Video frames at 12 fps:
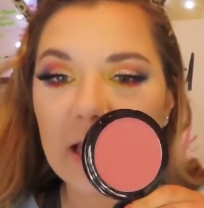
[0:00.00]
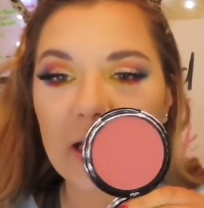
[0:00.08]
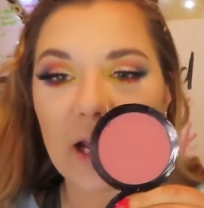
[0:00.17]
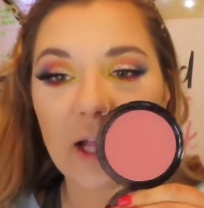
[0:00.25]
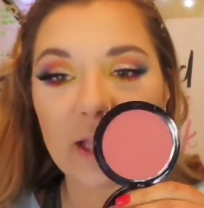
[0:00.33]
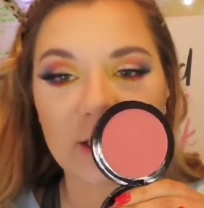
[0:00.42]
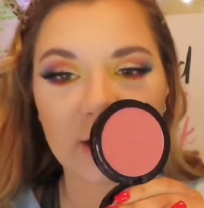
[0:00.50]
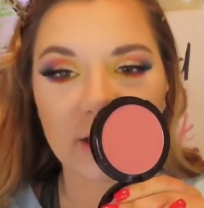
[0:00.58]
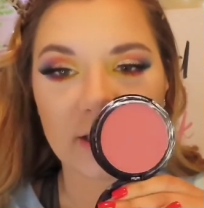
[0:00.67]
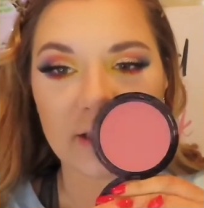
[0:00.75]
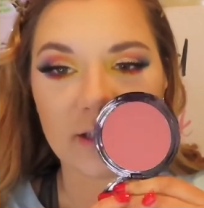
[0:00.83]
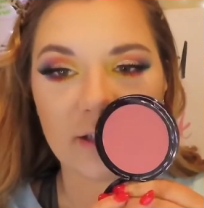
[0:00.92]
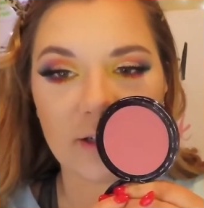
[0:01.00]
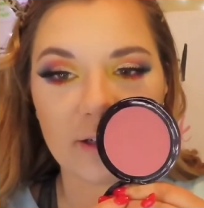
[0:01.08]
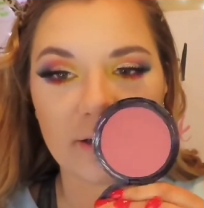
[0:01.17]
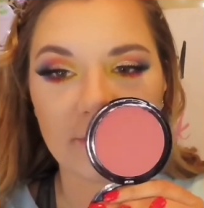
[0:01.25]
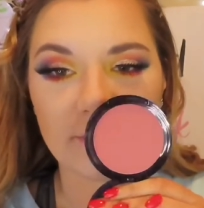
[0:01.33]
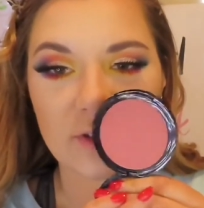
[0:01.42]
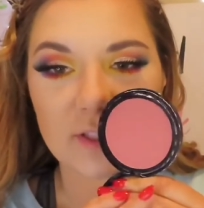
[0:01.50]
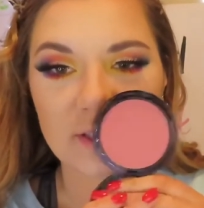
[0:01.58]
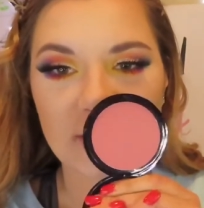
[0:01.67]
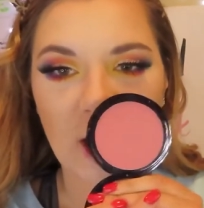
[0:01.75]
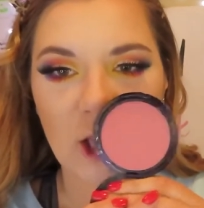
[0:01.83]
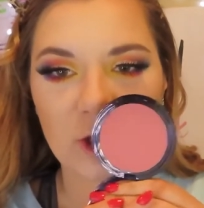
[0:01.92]
And I love this
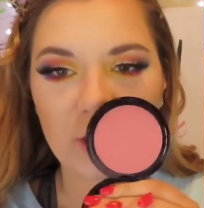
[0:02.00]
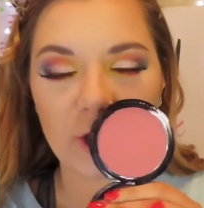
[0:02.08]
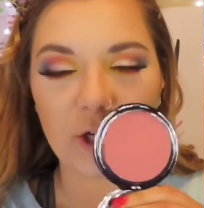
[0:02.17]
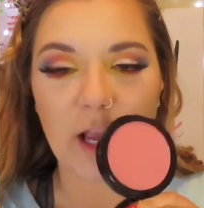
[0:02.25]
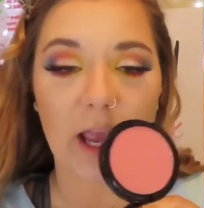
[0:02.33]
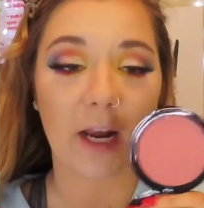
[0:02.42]
color.